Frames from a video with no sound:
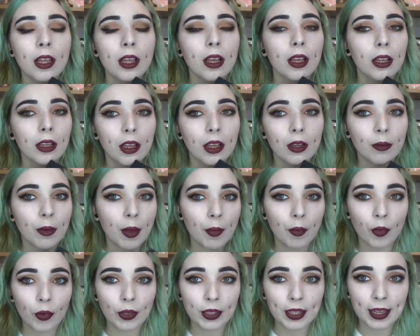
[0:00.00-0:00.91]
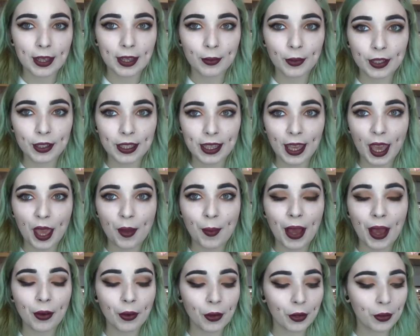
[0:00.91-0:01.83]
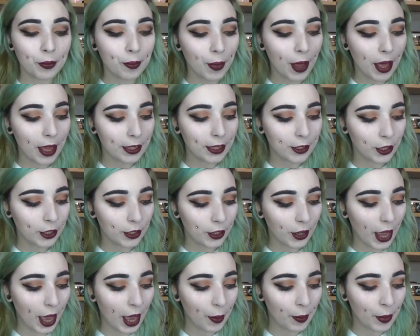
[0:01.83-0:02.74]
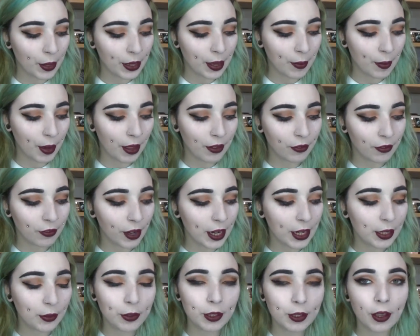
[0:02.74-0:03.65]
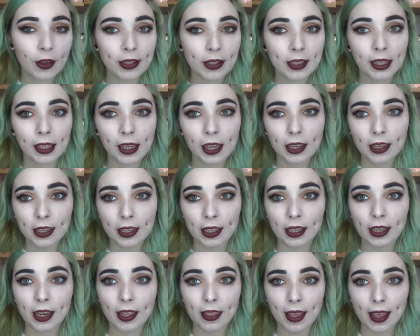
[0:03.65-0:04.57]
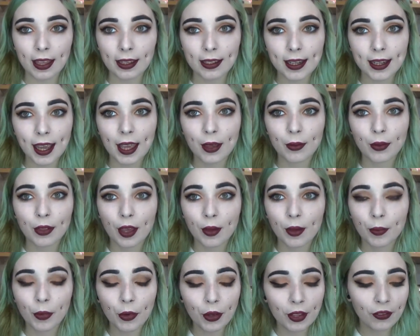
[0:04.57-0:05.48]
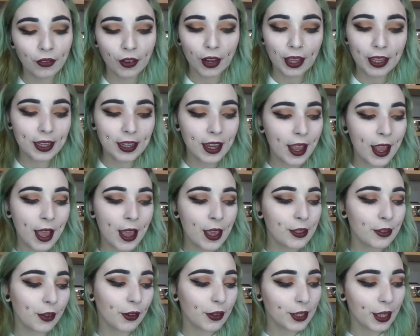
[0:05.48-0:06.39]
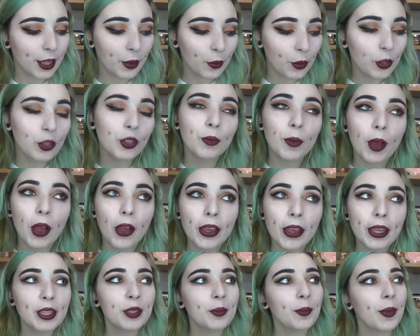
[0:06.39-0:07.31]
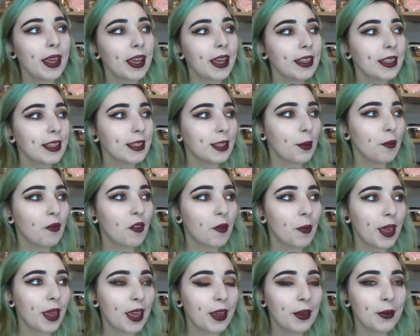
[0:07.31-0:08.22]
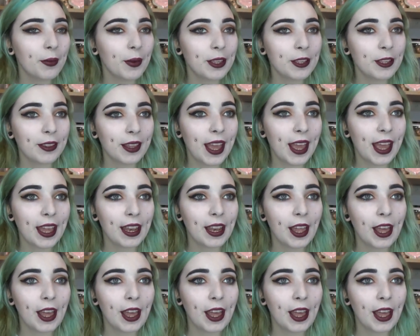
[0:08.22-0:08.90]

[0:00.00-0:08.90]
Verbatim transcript: I can't remember what day it was it came out on, but it just so happened that my friend was going to London that day with her boyfriend, so I was like, would you mind picking this up for me when you're there?